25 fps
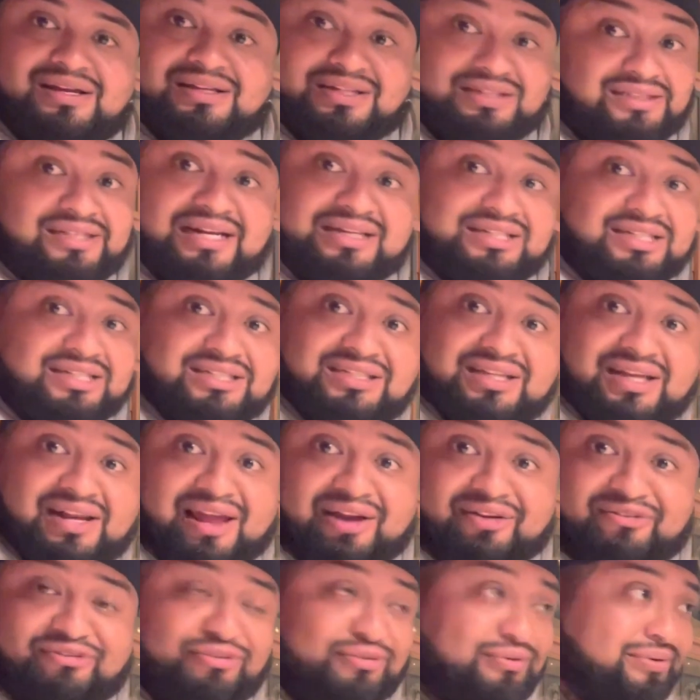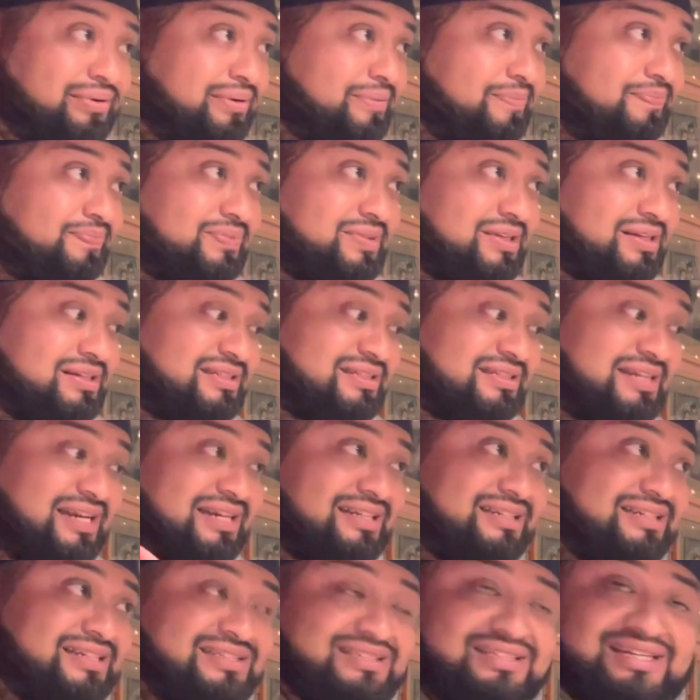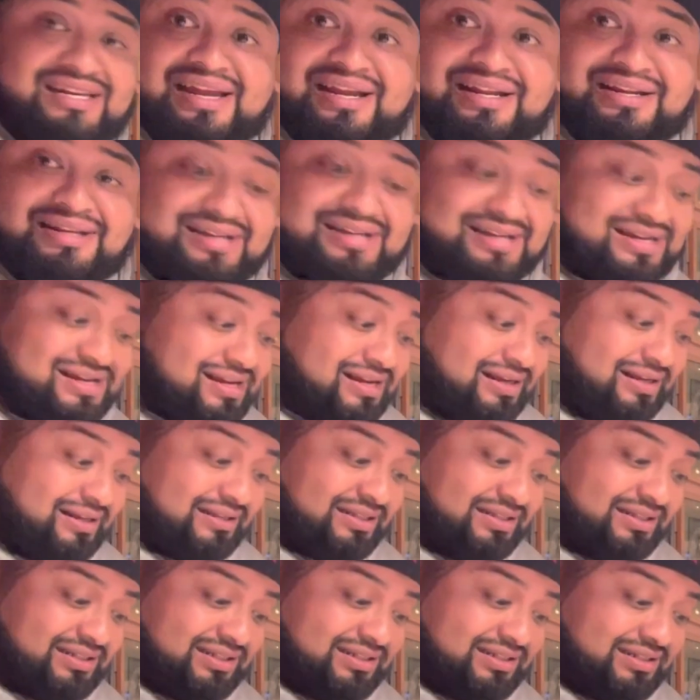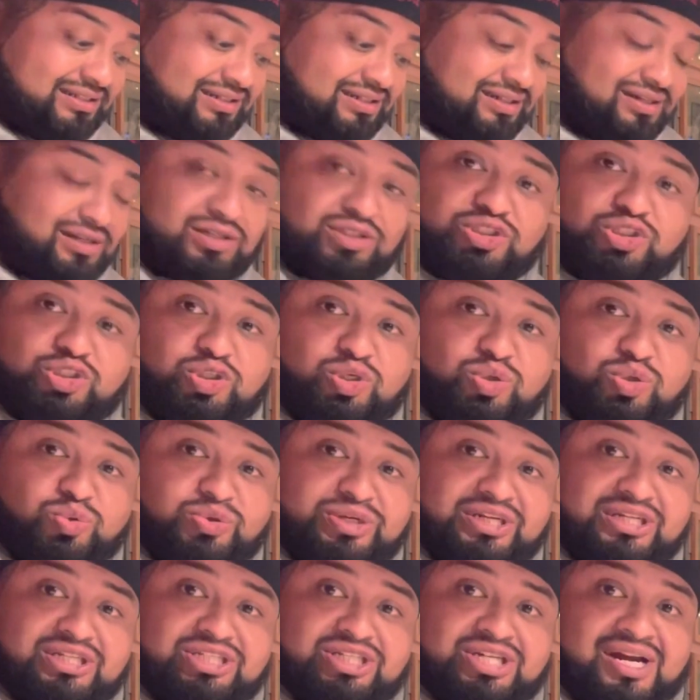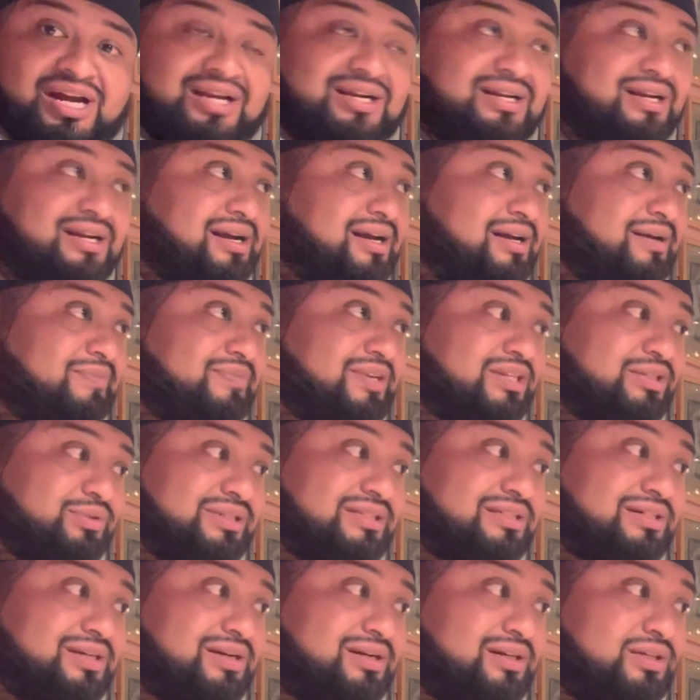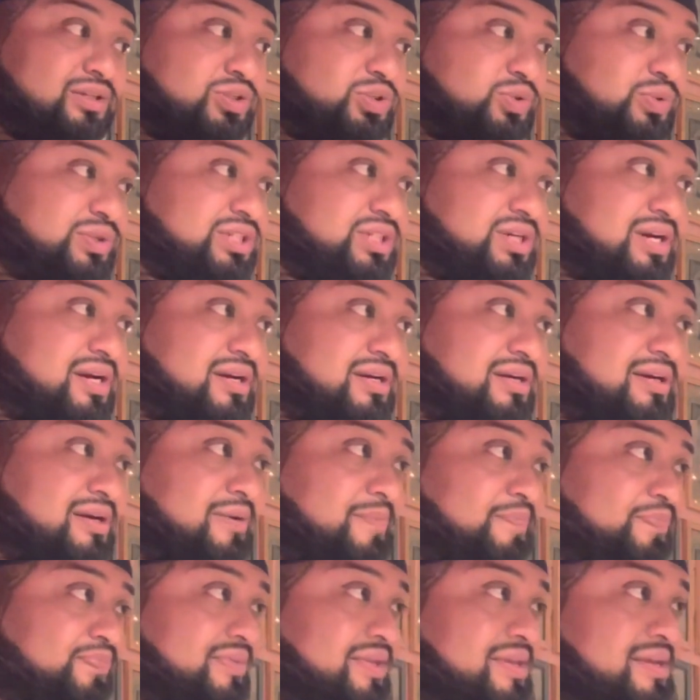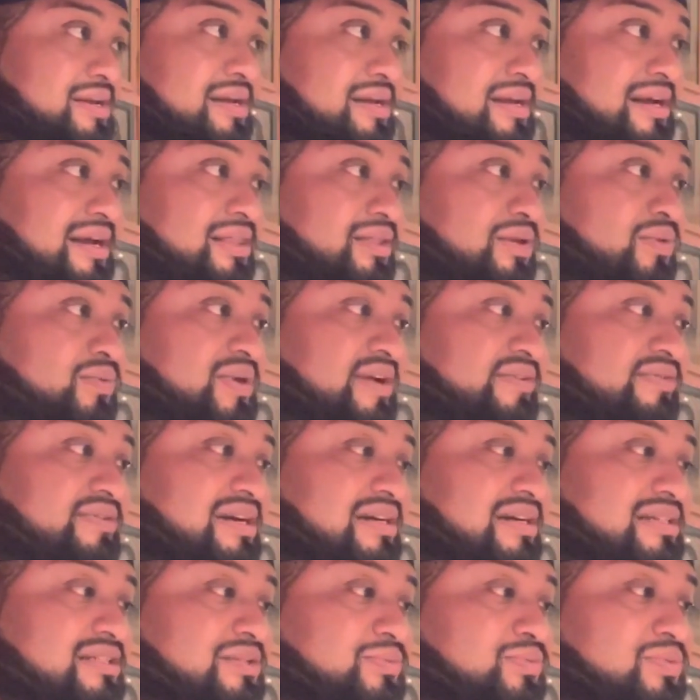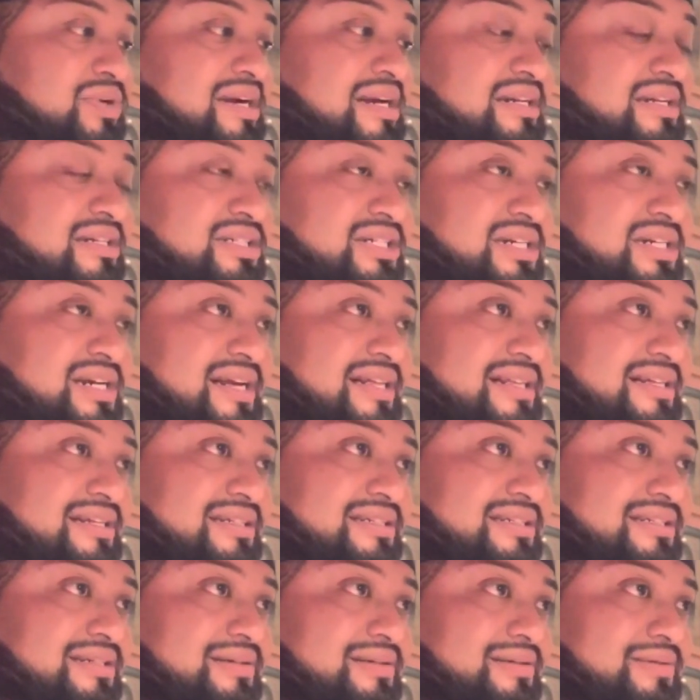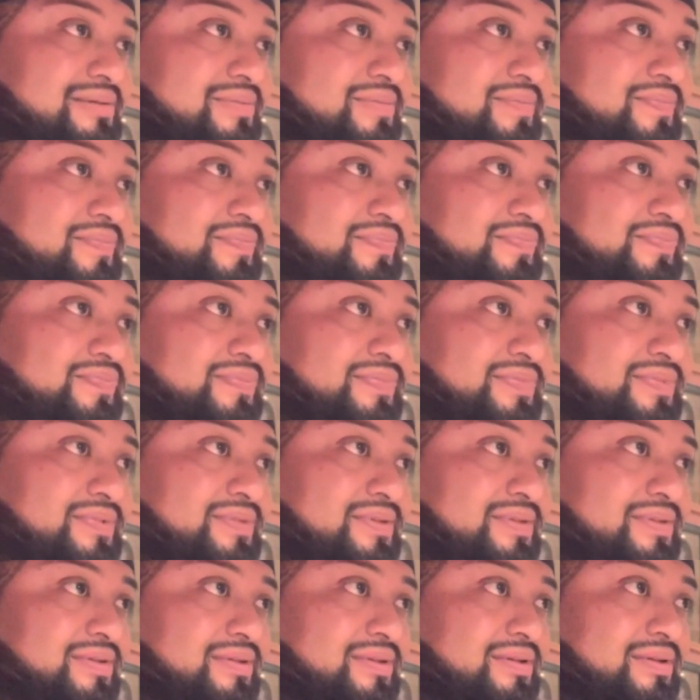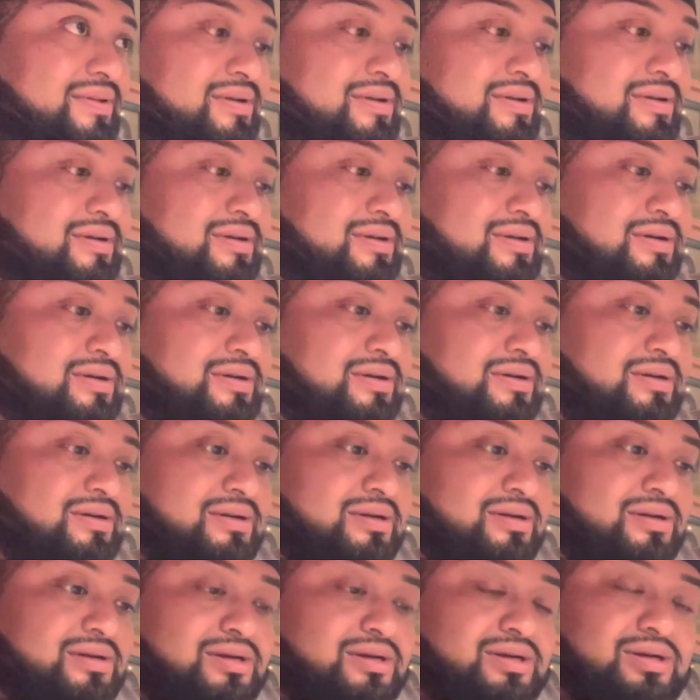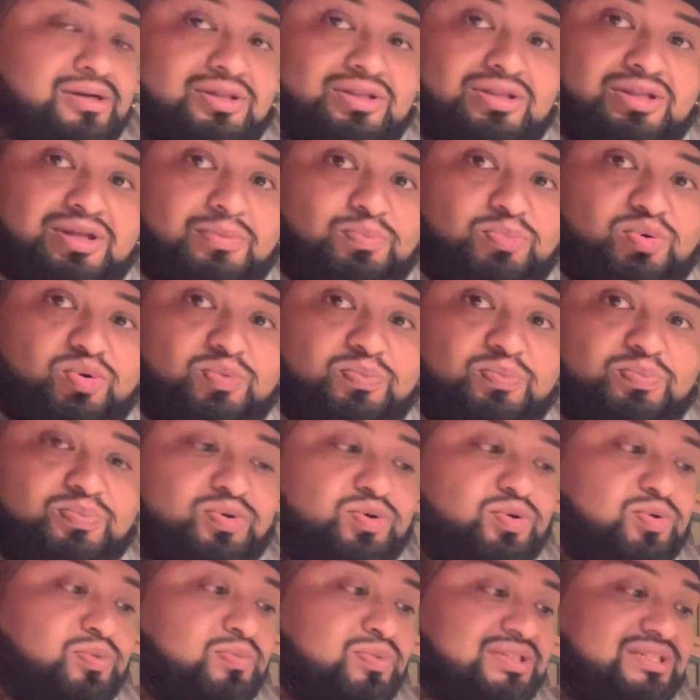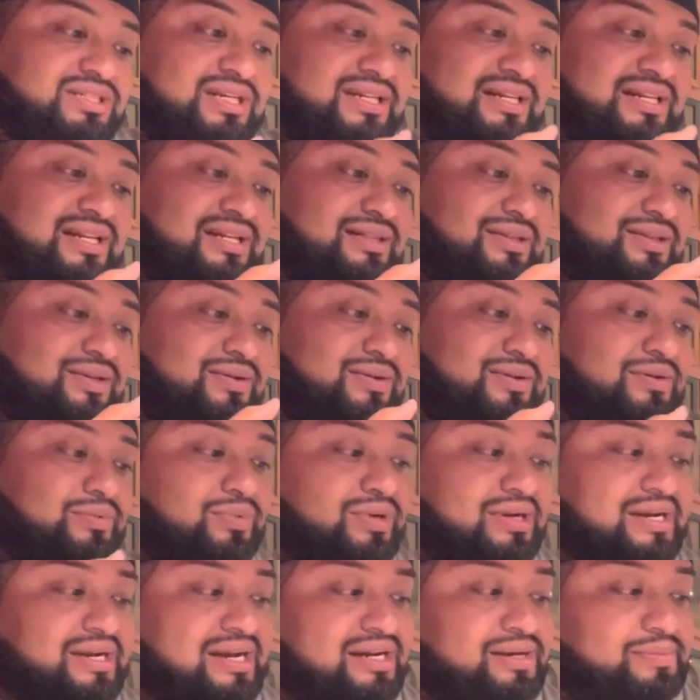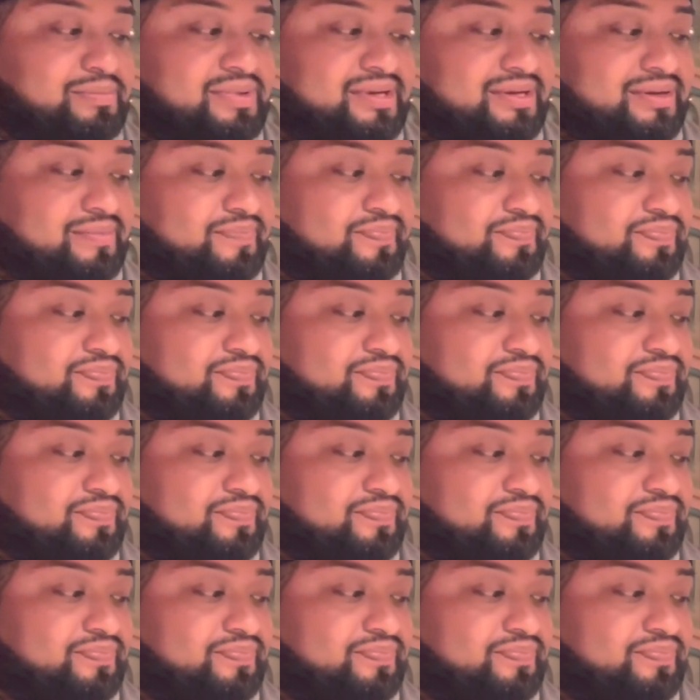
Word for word: It's not Disneyland food. This is not Disneyland. This is a chimichanga. That's what it's called, chimichanga. And the wife got some, what kind of enchiladas? The boom boom enchiladas. The boom boom, what's in it though? What kind of meat?